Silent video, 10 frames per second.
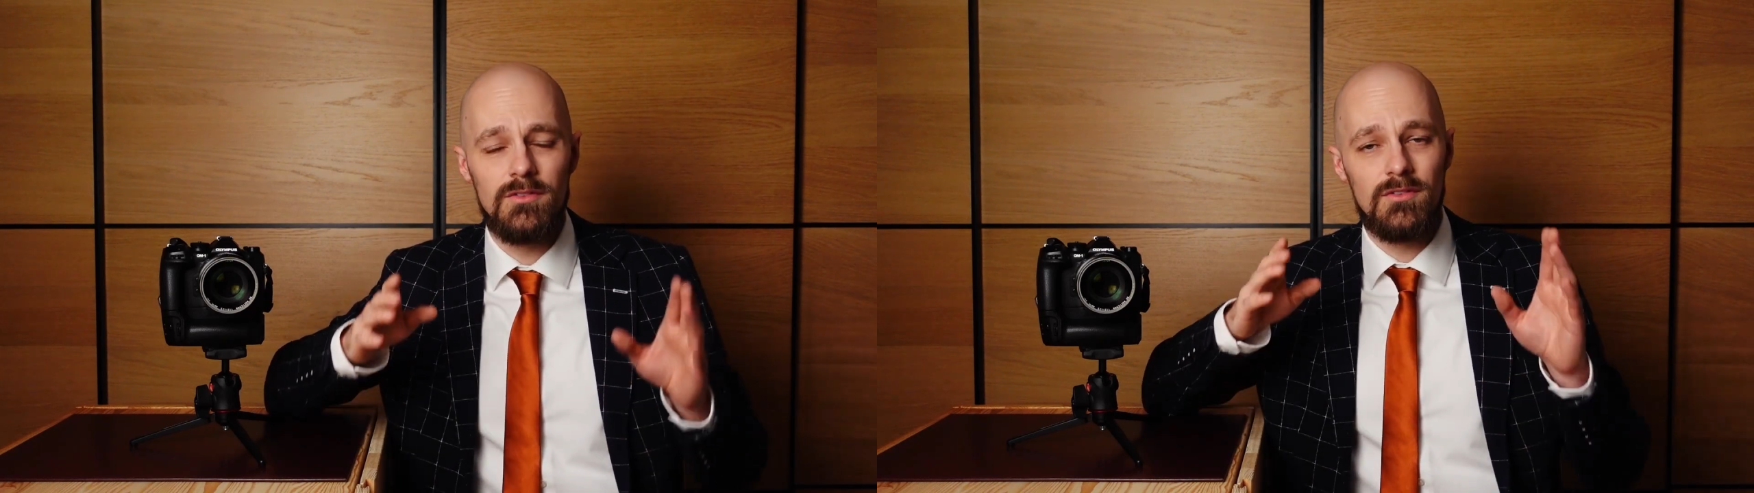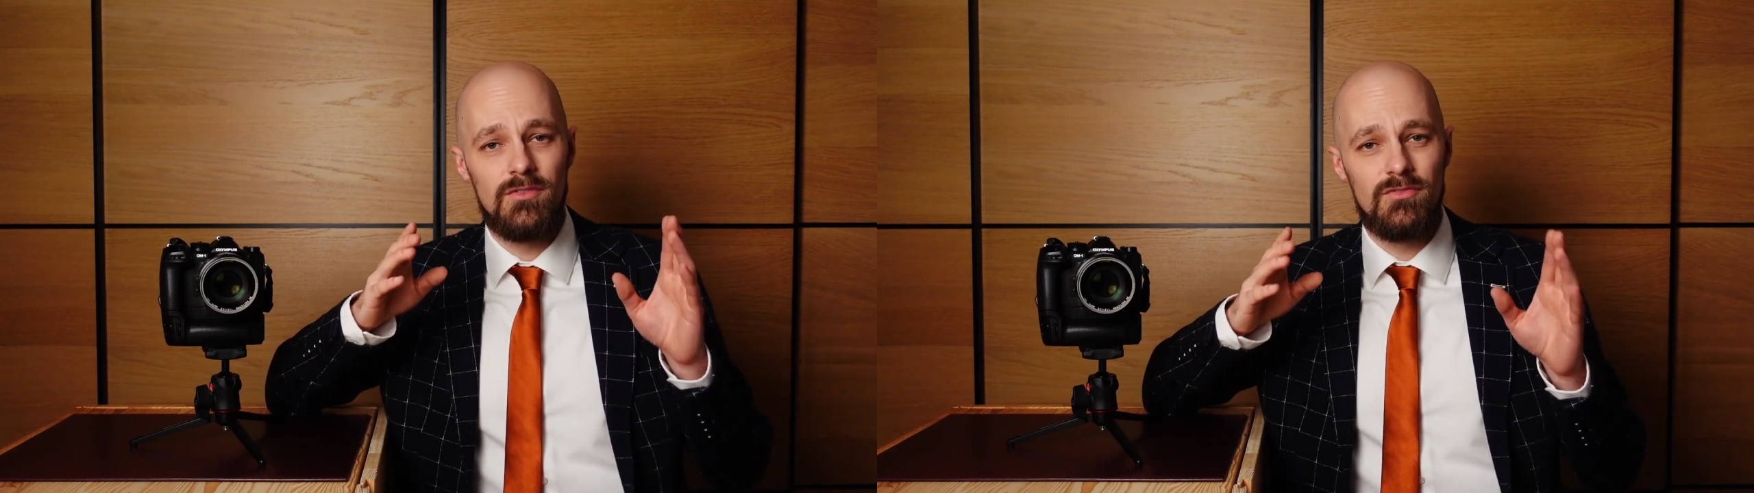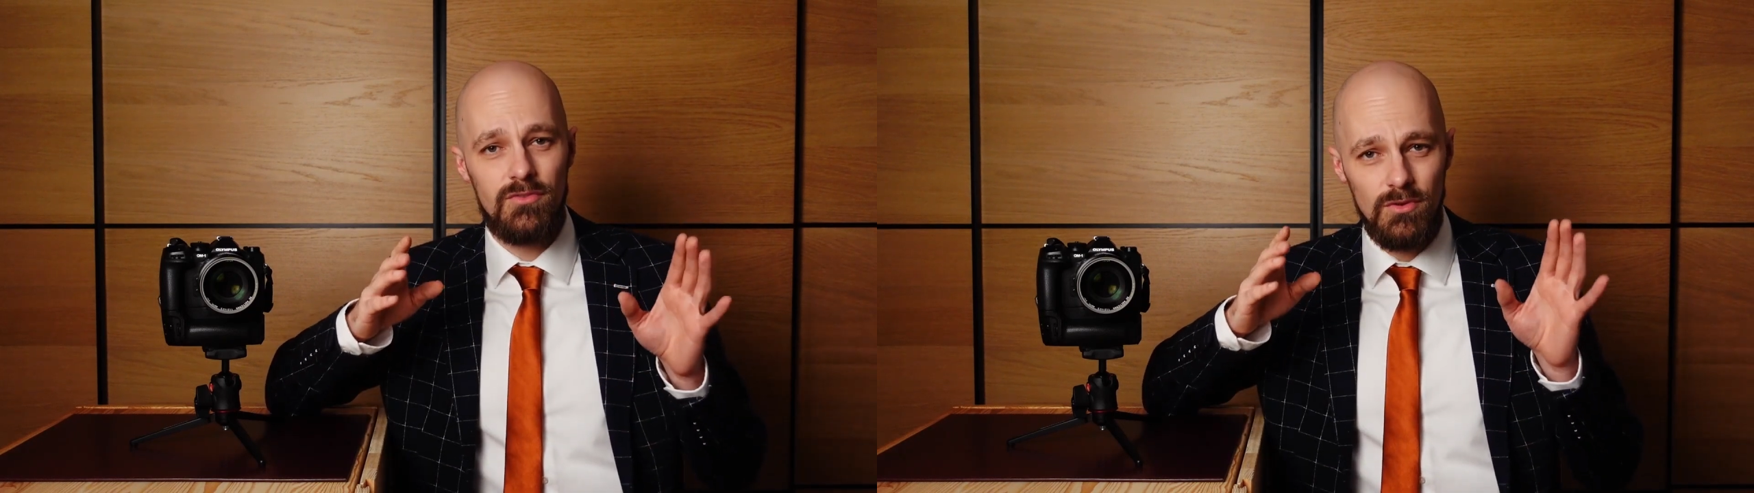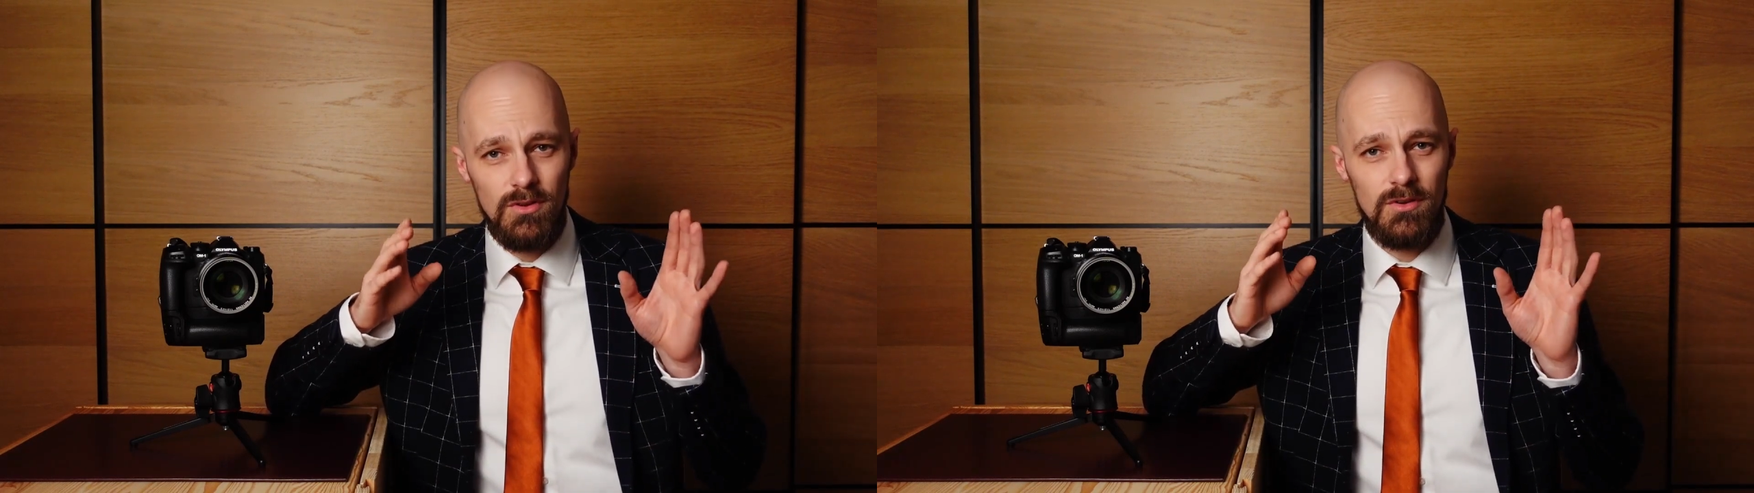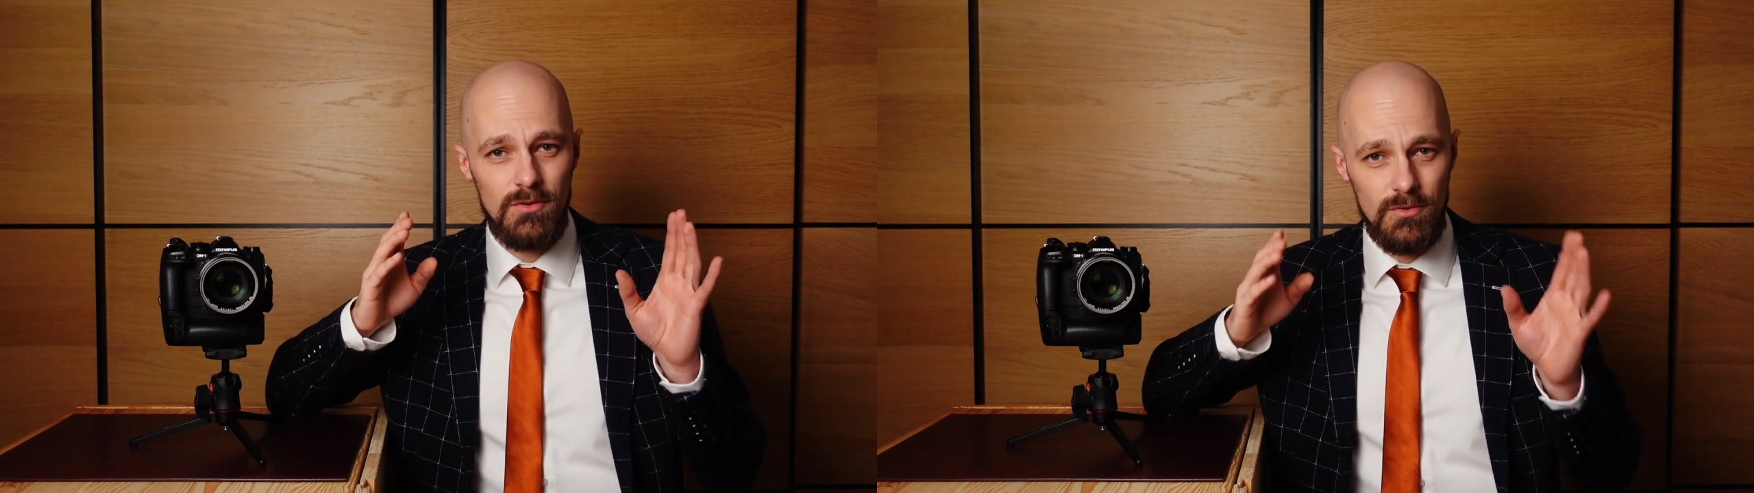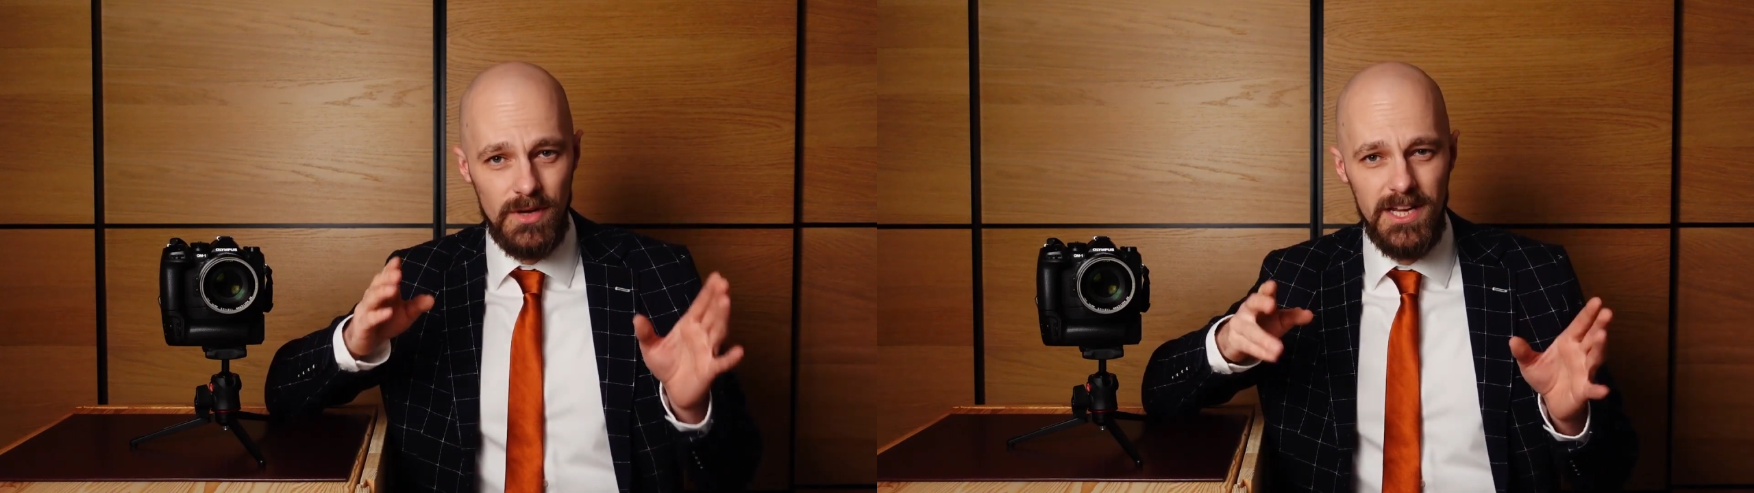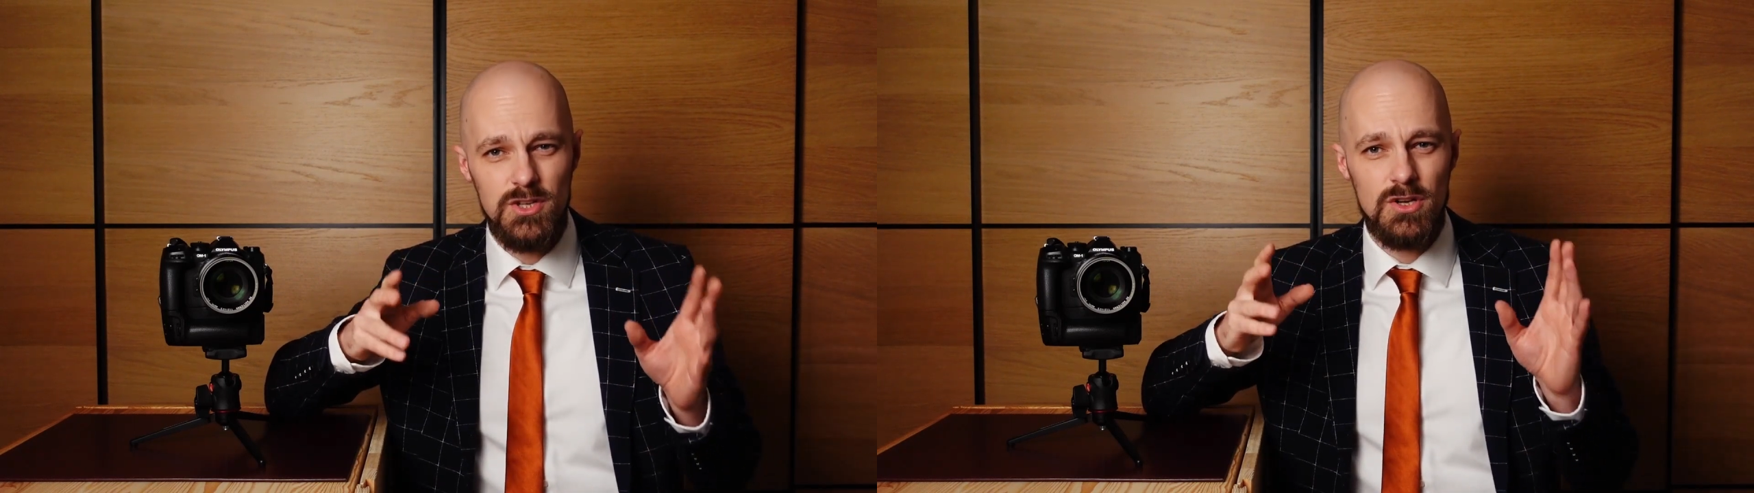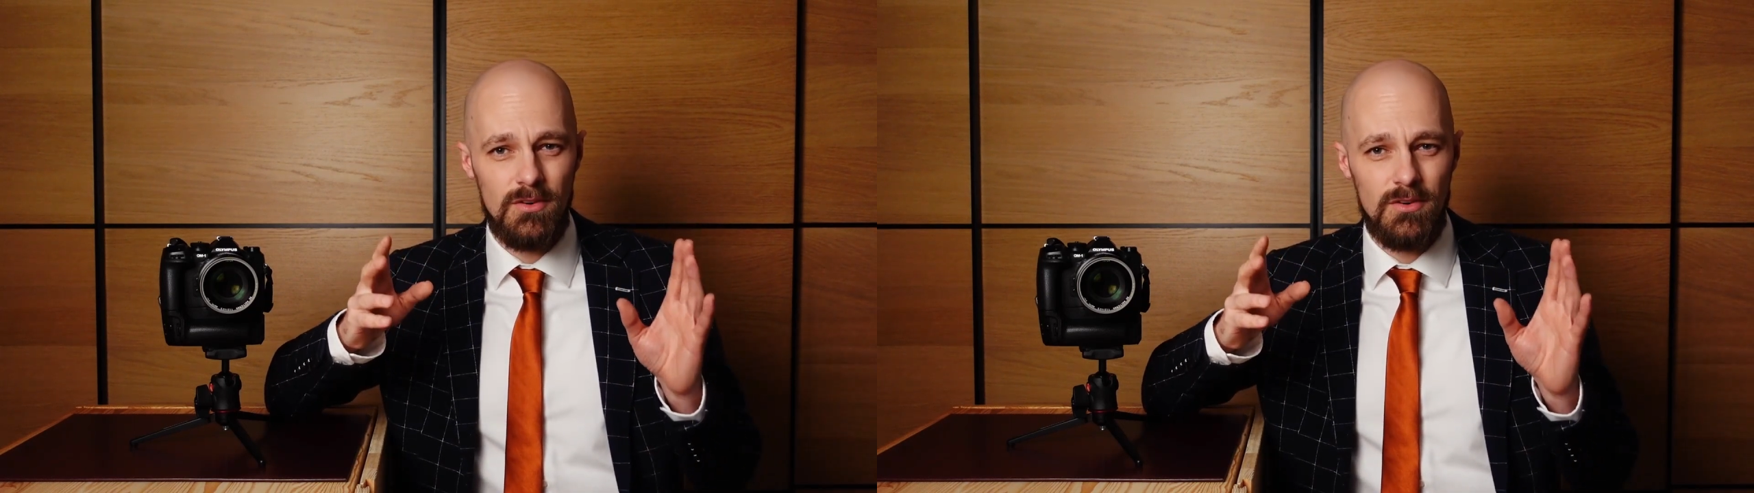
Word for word: the full range